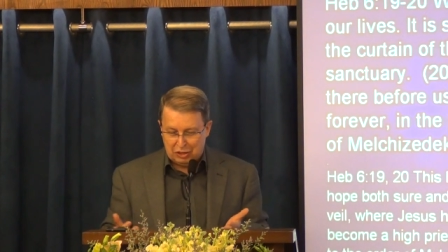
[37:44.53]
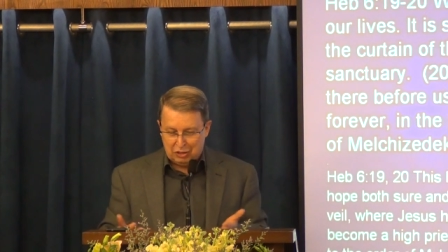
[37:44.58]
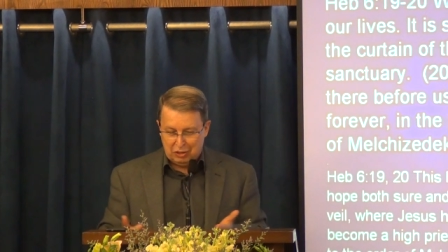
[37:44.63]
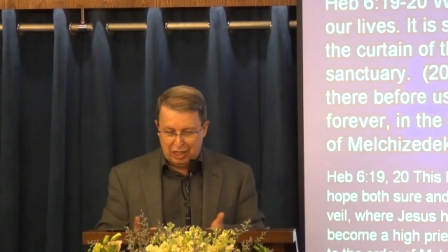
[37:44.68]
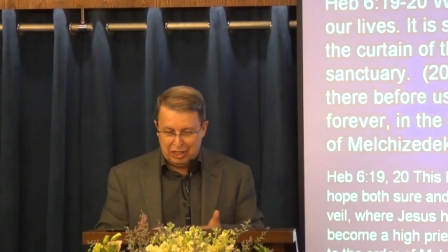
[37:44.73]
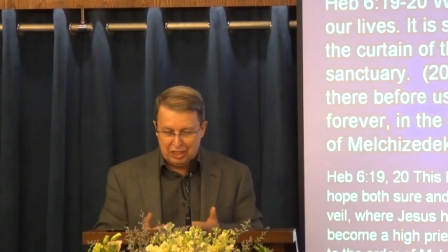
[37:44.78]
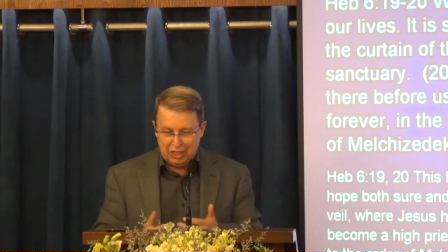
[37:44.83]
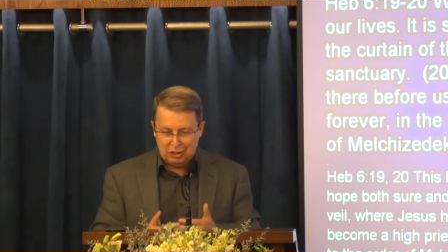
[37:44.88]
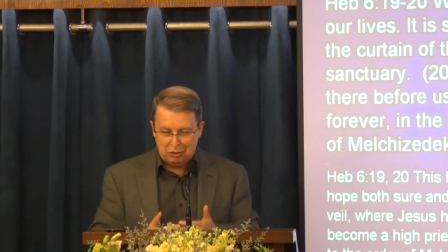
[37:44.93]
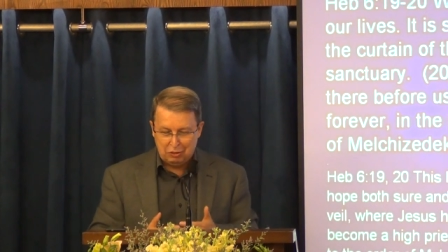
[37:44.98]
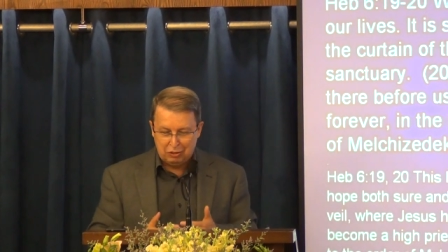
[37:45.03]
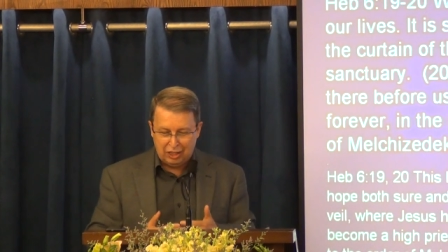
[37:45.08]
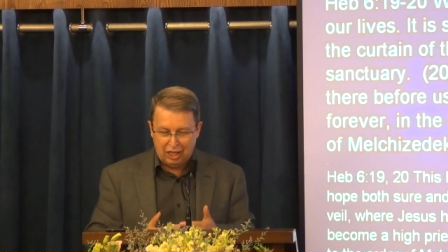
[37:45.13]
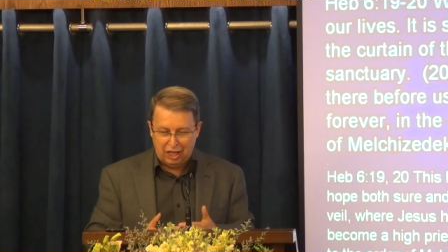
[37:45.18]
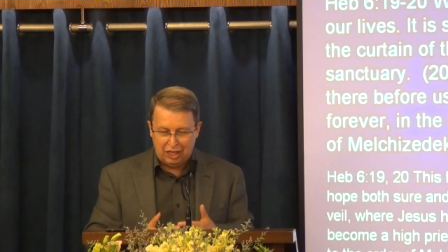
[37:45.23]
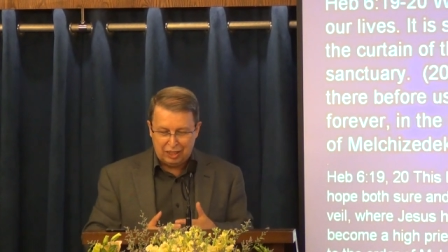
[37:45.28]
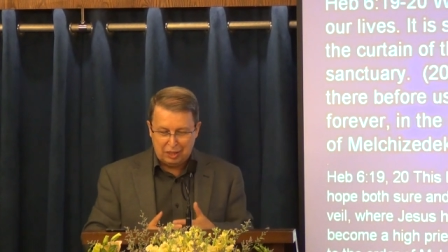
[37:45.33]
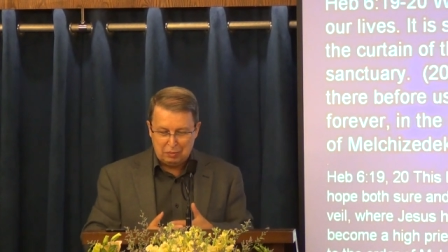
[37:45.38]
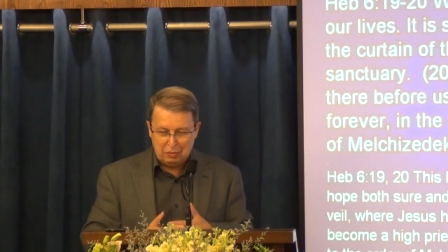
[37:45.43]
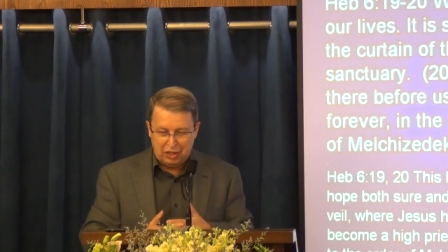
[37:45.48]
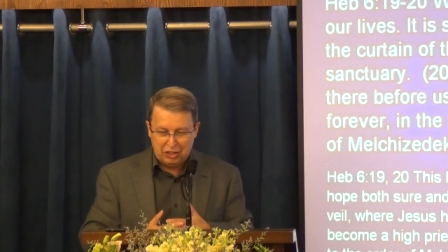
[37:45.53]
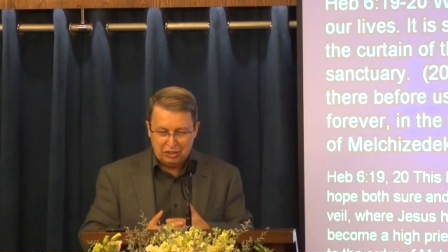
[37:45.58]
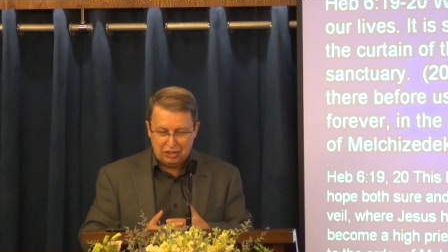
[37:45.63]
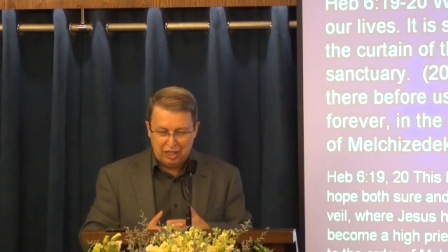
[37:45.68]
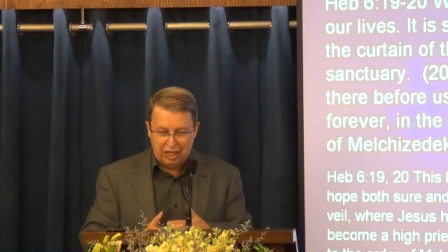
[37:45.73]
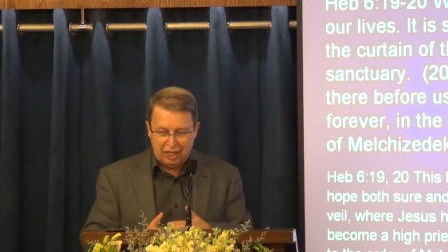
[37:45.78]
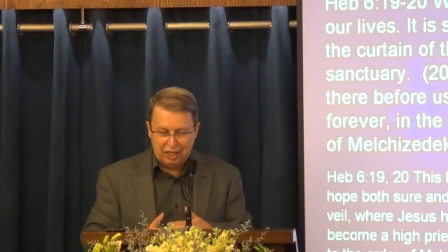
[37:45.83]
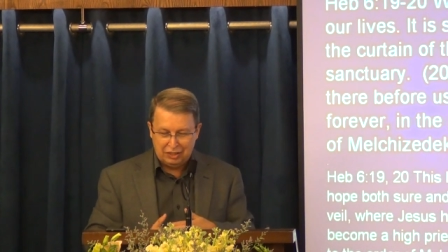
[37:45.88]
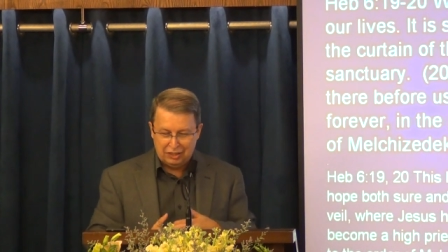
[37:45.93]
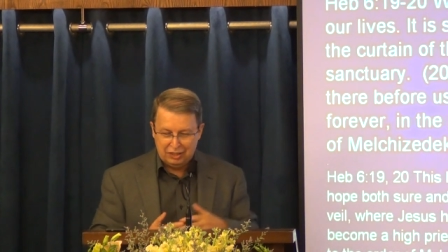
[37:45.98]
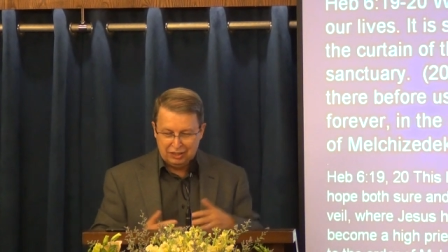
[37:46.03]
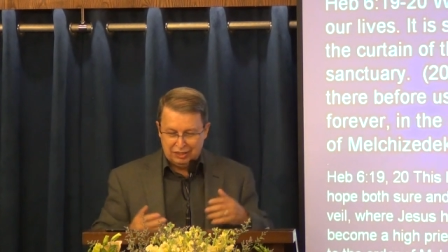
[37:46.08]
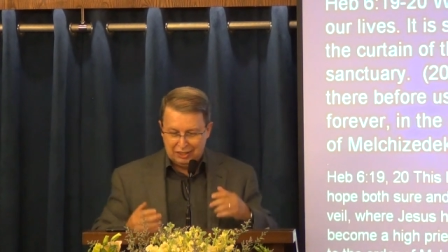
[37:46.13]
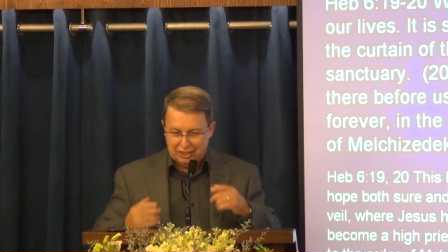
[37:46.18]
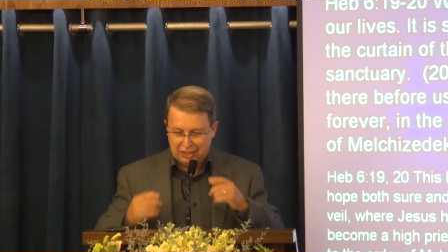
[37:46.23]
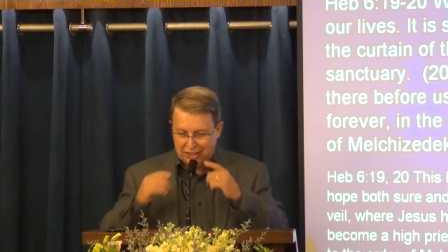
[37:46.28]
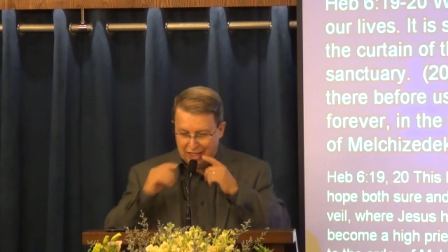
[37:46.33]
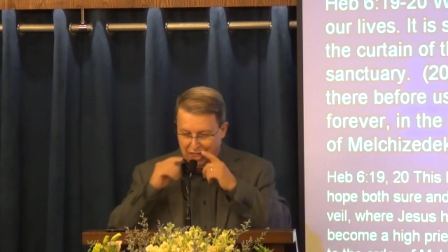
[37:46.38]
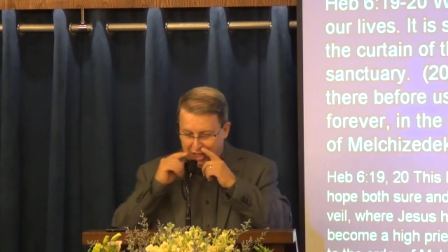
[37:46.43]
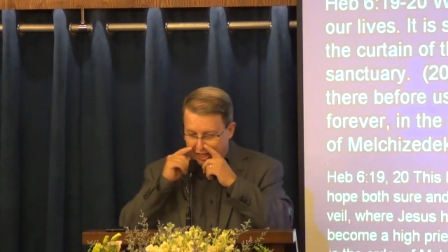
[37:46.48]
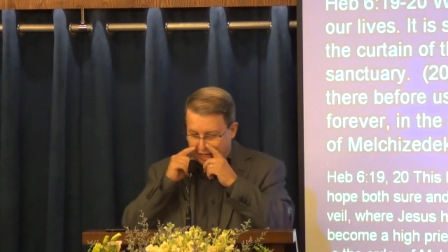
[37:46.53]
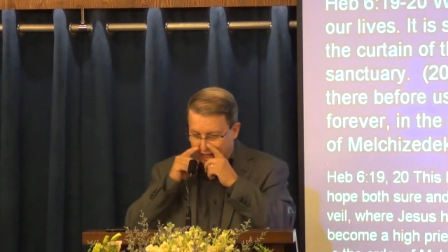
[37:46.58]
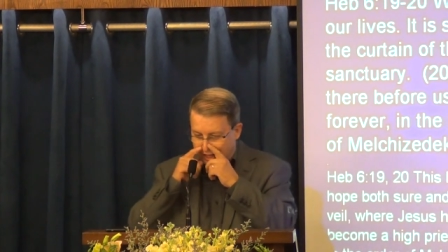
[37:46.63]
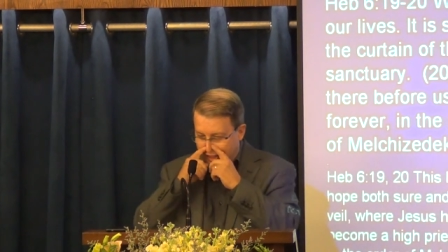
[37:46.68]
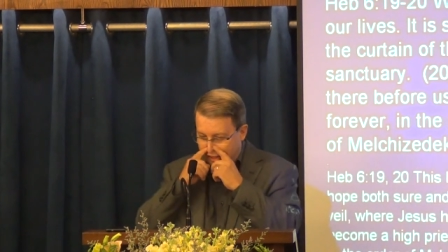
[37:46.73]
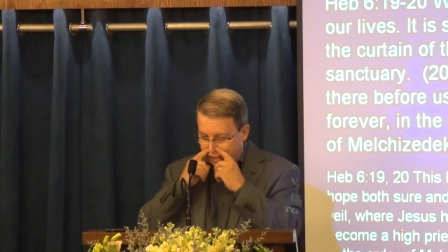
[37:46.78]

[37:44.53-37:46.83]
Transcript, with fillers: so I need to talk about that, okay?